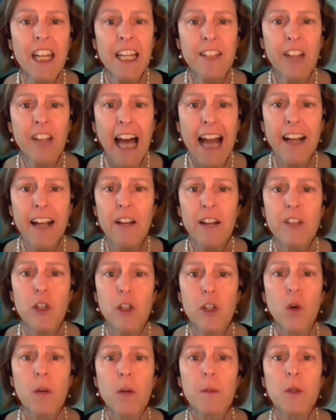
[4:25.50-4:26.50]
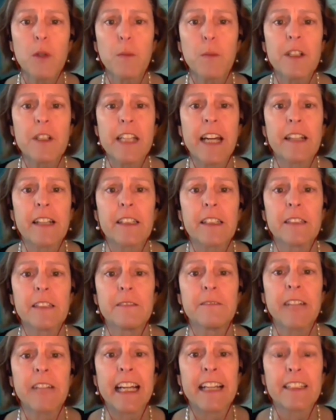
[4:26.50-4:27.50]
and lack of the normal
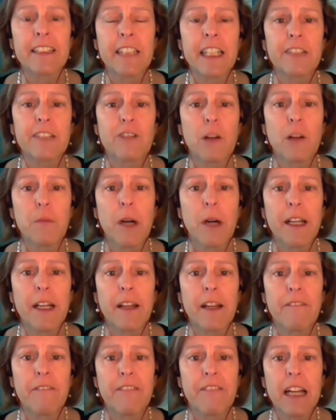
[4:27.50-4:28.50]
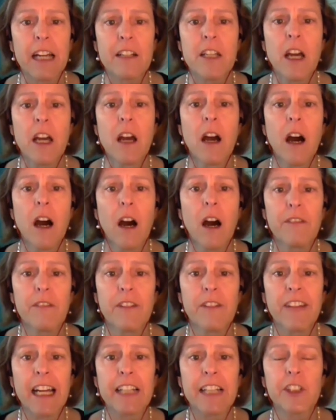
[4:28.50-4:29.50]
protective antithrombotic effect of
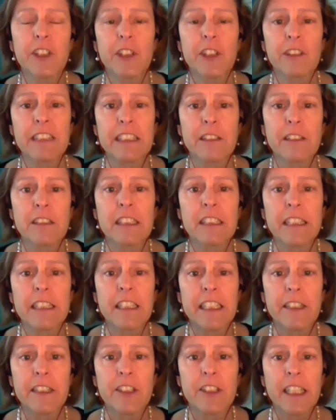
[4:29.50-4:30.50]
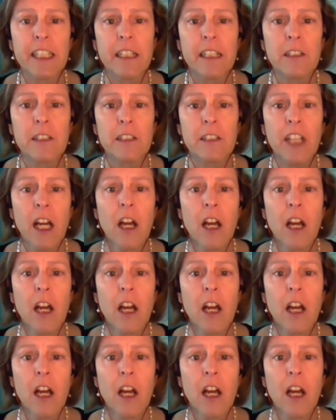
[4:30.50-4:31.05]
the vascular endothelial cells.